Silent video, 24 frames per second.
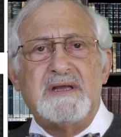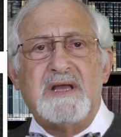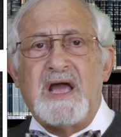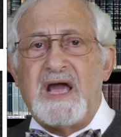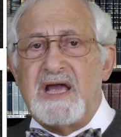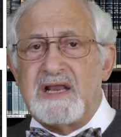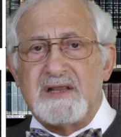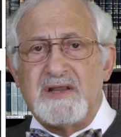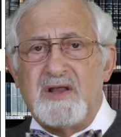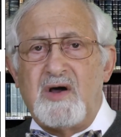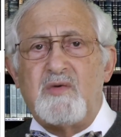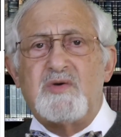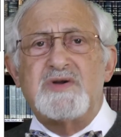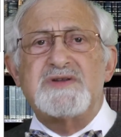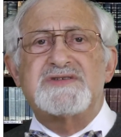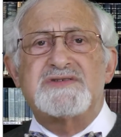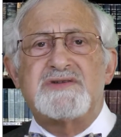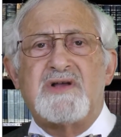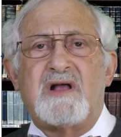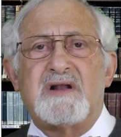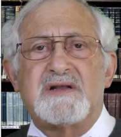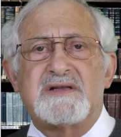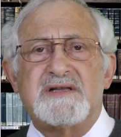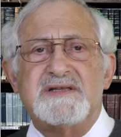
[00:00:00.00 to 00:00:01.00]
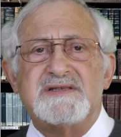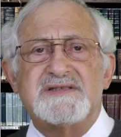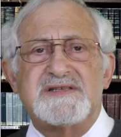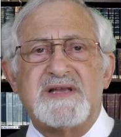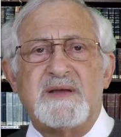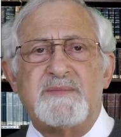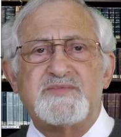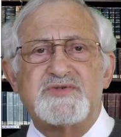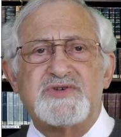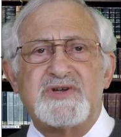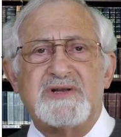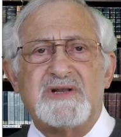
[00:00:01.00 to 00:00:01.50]
At lower salt
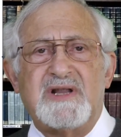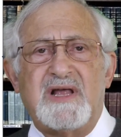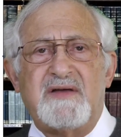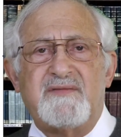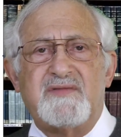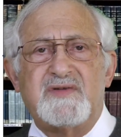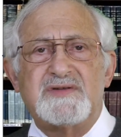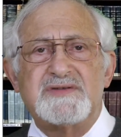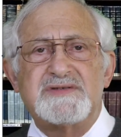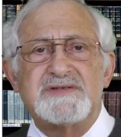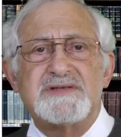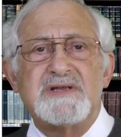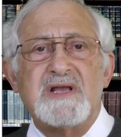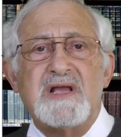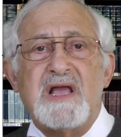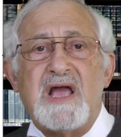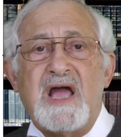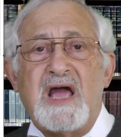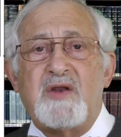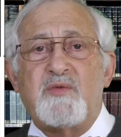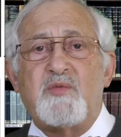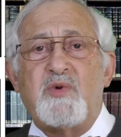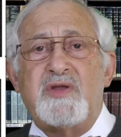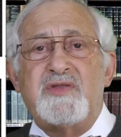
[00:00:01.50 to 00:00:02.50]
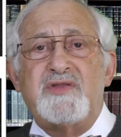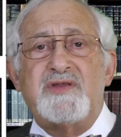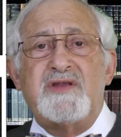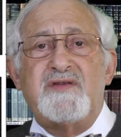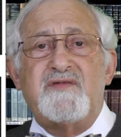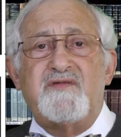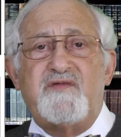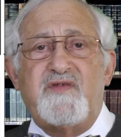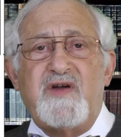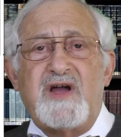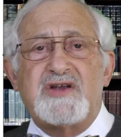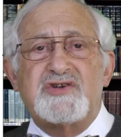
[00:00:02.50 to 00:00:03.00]
consumption levels, and when the
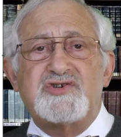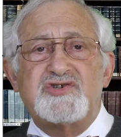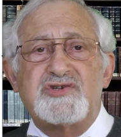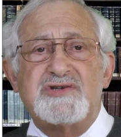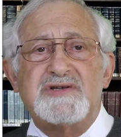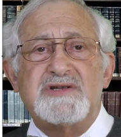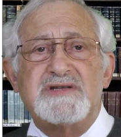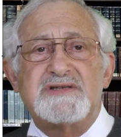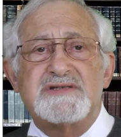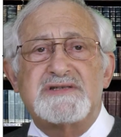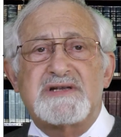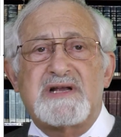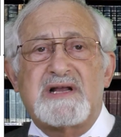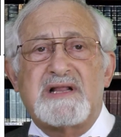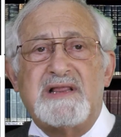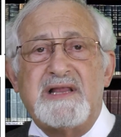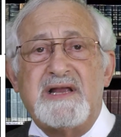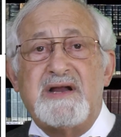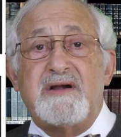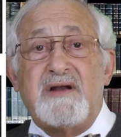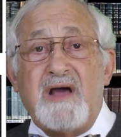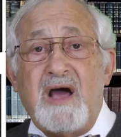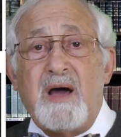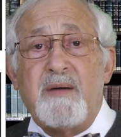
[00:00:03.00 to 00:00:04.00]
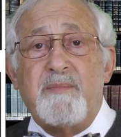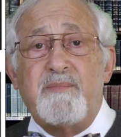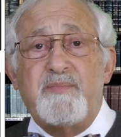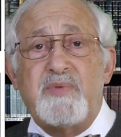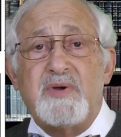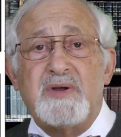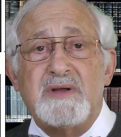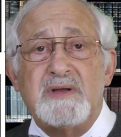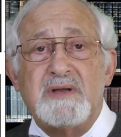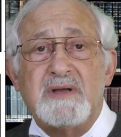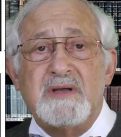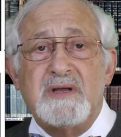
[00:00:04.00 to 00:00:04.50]
infection is cleared
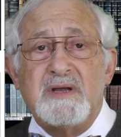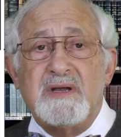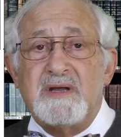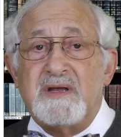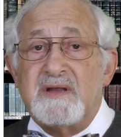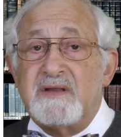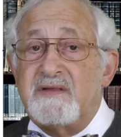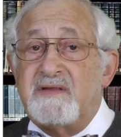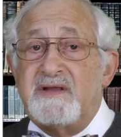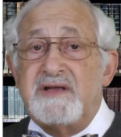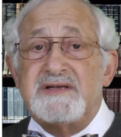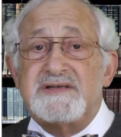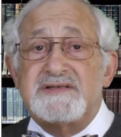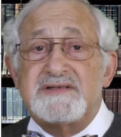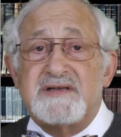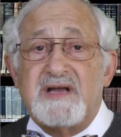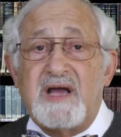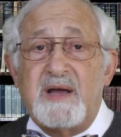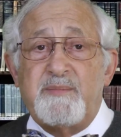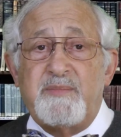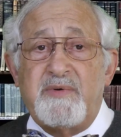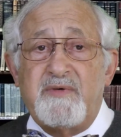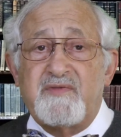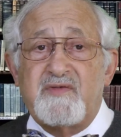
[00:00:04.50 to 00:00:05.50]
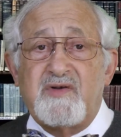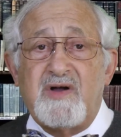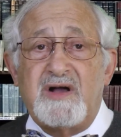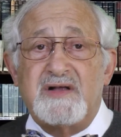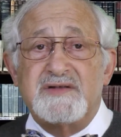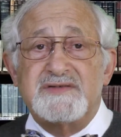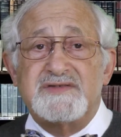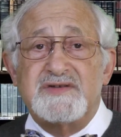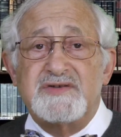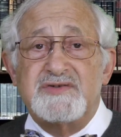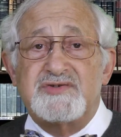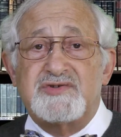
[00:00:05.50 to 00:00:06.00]
up, this type of
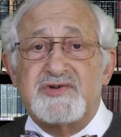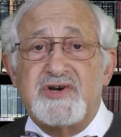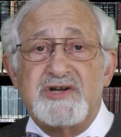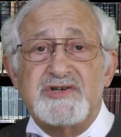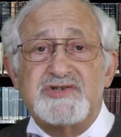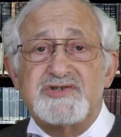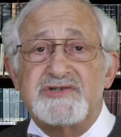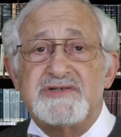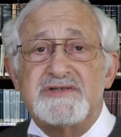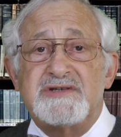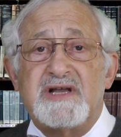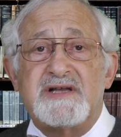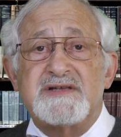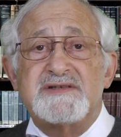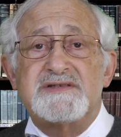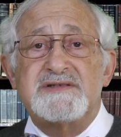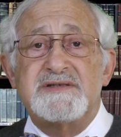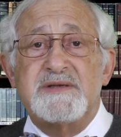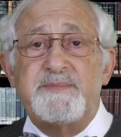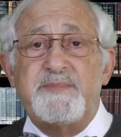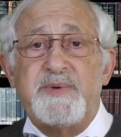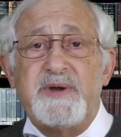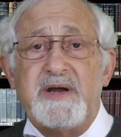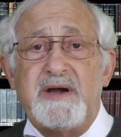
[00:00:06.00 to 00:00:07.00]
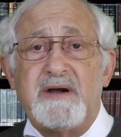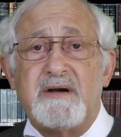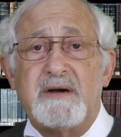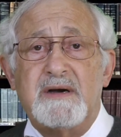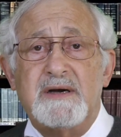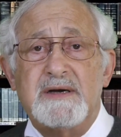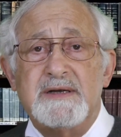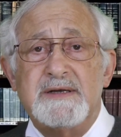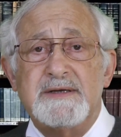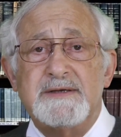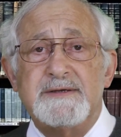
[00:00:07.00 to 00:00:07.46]
concentration doesn't appear.